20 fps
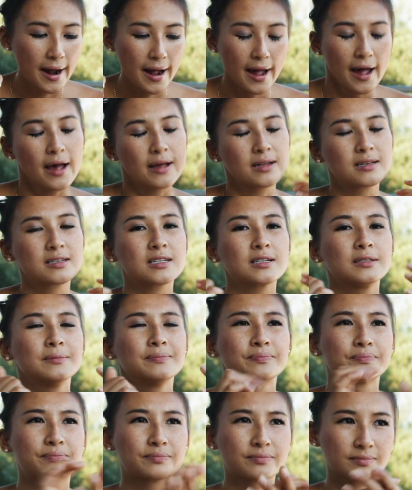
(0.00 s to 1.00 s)
And
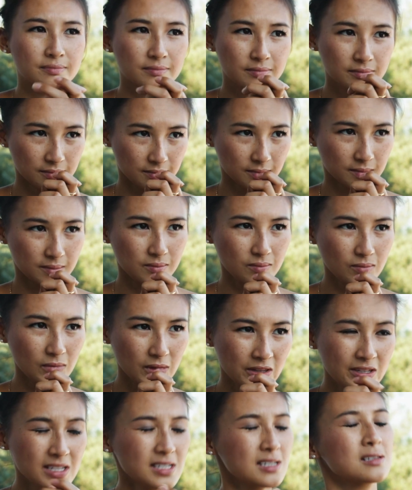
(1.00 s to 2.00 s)

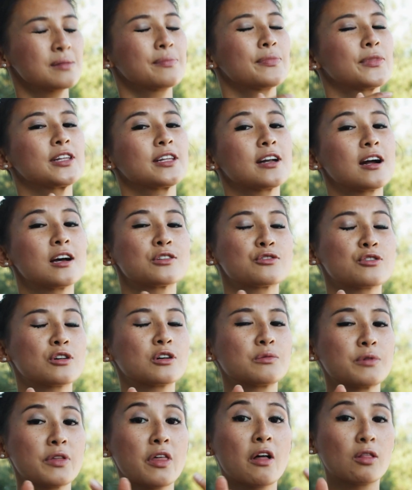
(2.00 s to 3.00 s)
this is something that I
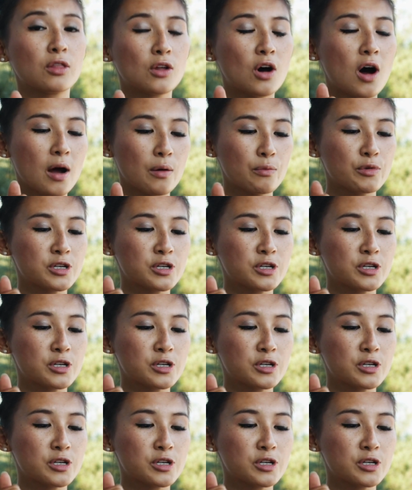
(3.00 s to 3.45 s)
struggle with a lot,